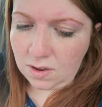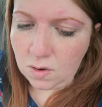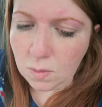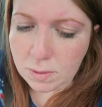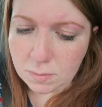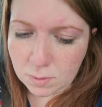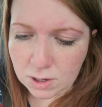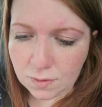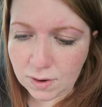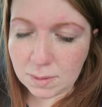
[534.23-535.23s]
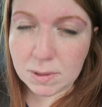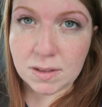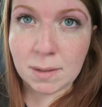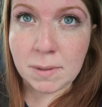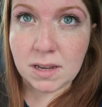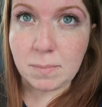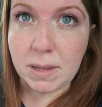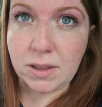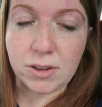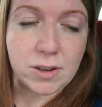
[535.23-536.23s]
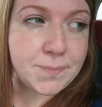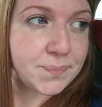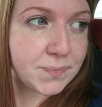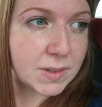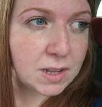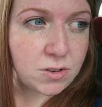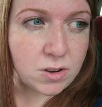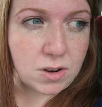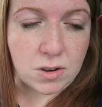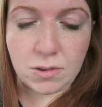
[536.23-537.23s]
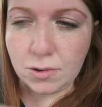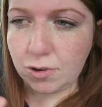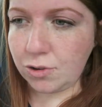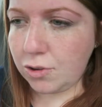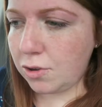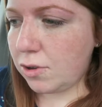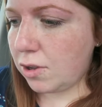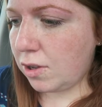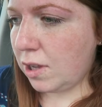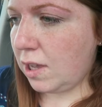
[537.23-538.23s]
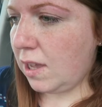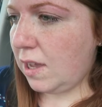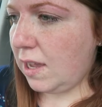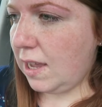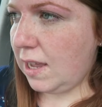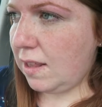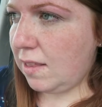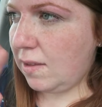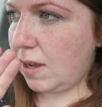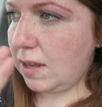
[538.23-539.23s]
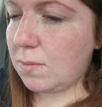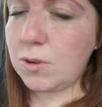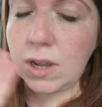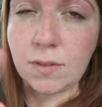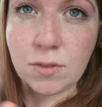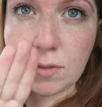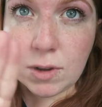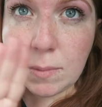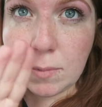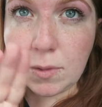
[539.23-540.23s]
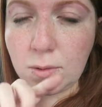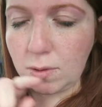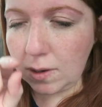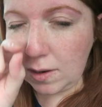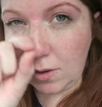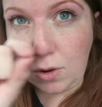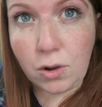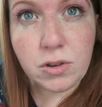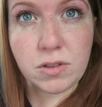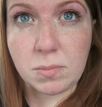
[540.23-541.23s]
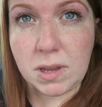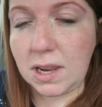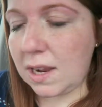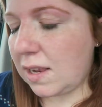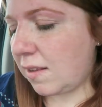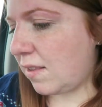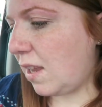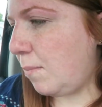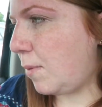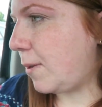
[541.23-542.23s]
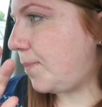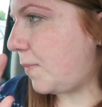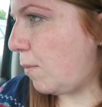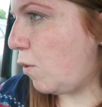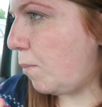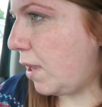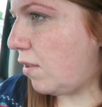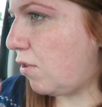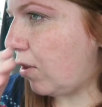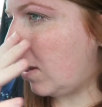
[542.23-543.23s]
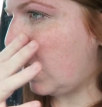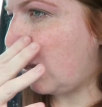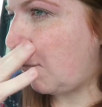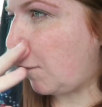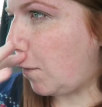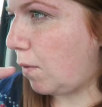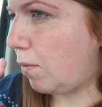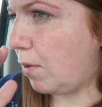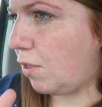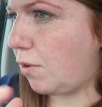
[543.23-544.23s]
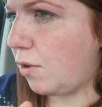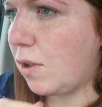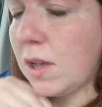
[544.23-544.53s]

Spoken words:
hope it works fine because I made it bigger. It took a lot longer to cook, and I'm gonna have to scrape the corners again like last time, but I'm hoping it's cooked enough all the way through.